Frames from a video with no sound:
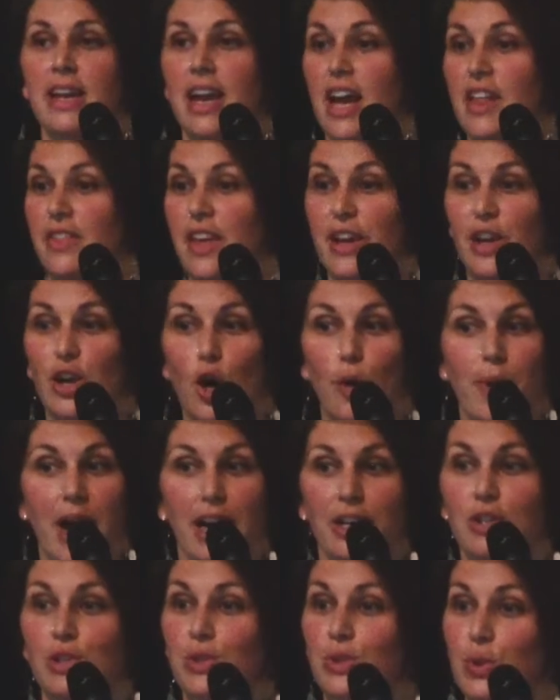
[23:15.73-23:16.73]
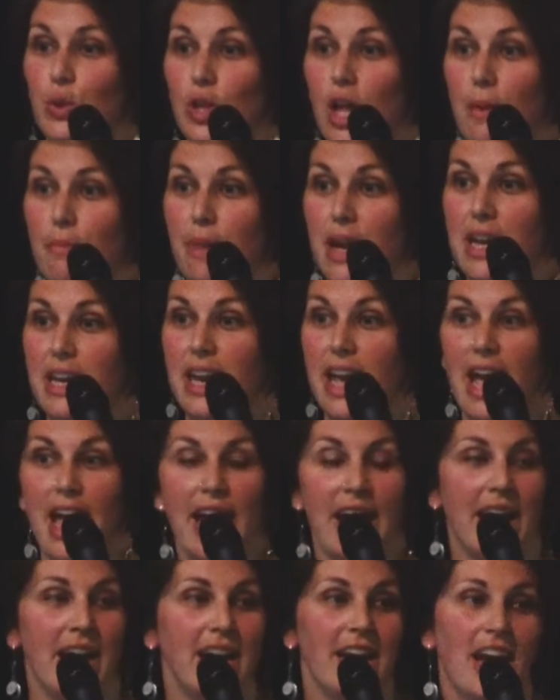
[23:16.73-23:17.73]
and they go back to school on
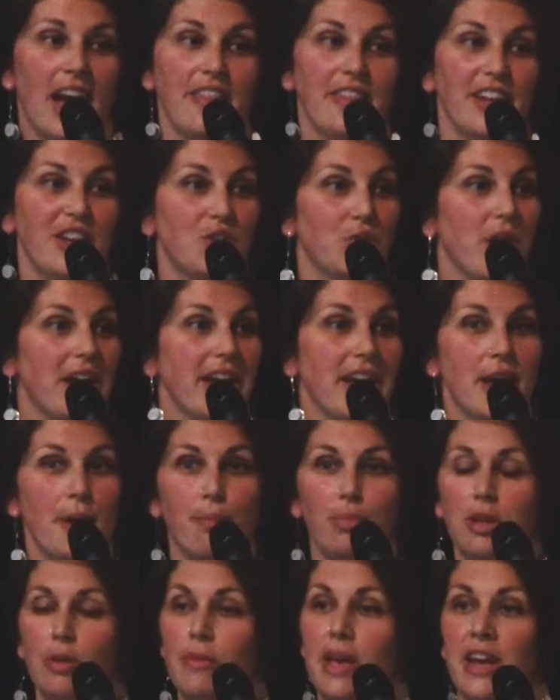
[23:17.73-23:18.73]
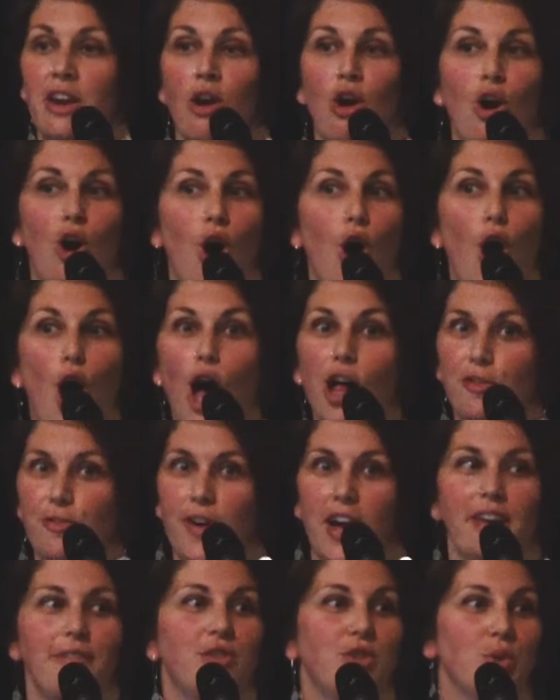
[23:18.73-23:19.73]
Monday, and they try to implement all
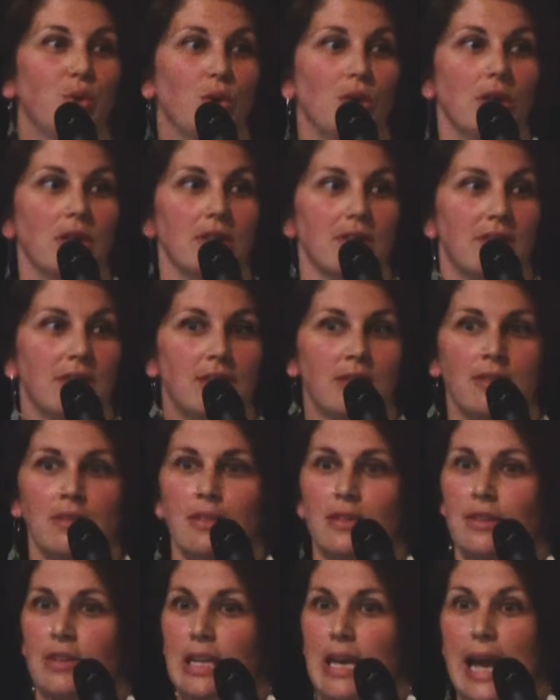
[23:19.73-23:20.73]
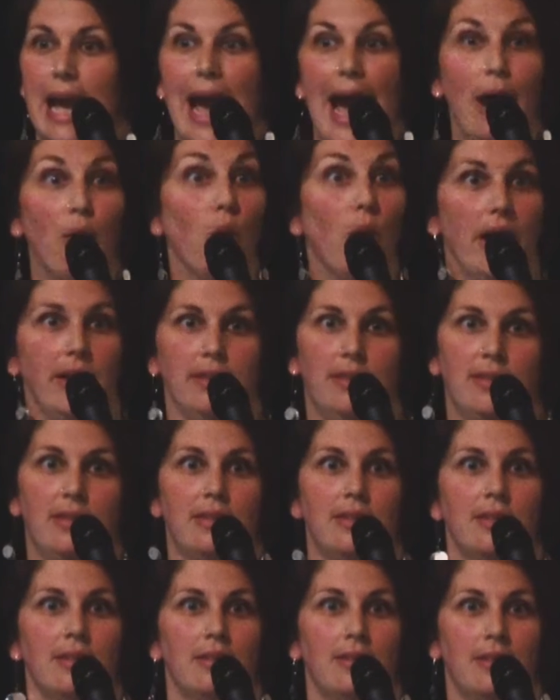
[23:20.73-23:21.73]
5 tools at
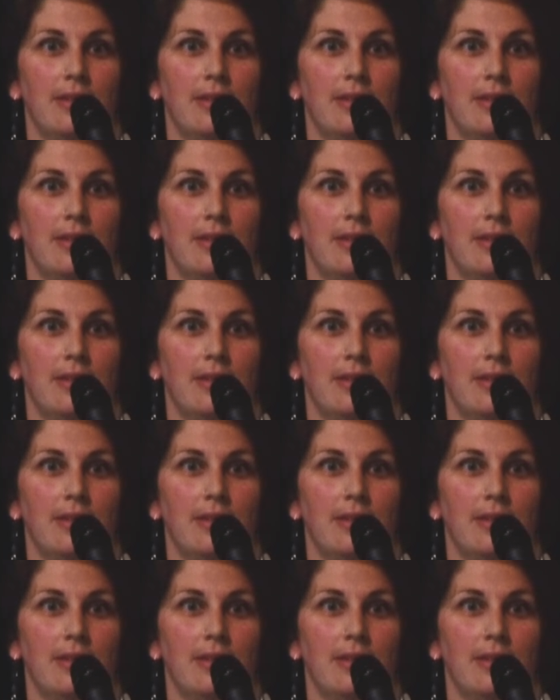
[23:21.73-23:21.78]
once,